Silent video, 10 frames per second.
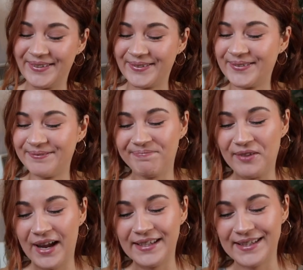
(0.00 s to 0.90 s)
so
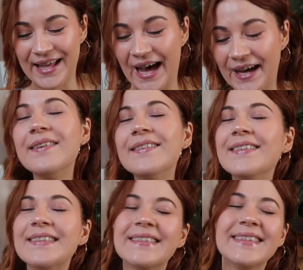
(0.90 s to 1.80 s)
there is that.
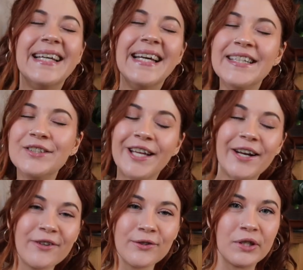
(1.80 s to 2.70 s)
In
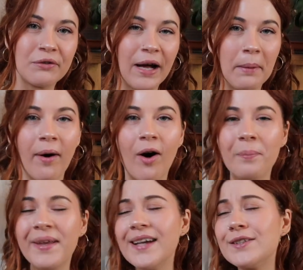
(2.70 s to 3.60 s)
general to wrap it
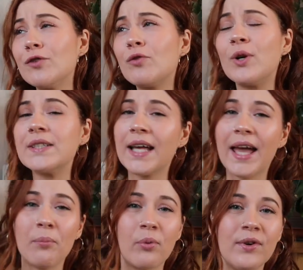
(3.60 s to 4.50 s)
up, yes of course I
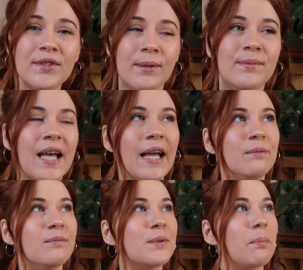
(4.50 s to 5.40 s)
get bored
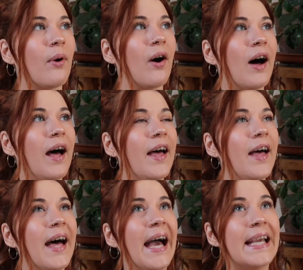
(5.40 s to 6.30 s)
sometimes but
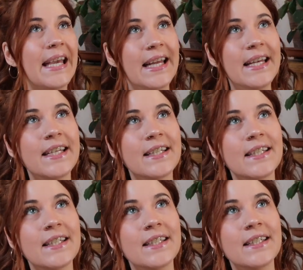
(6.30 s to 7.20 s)
again
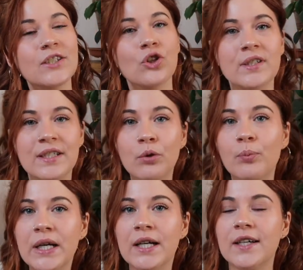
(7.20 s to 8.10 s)
it's not a deal
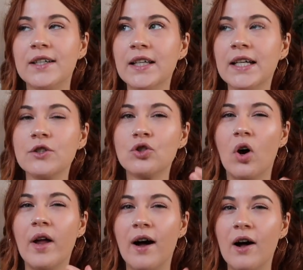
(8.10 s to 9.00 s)
breaker like it's
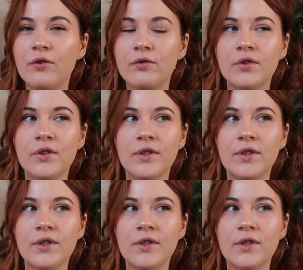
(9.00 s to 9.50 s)
not enough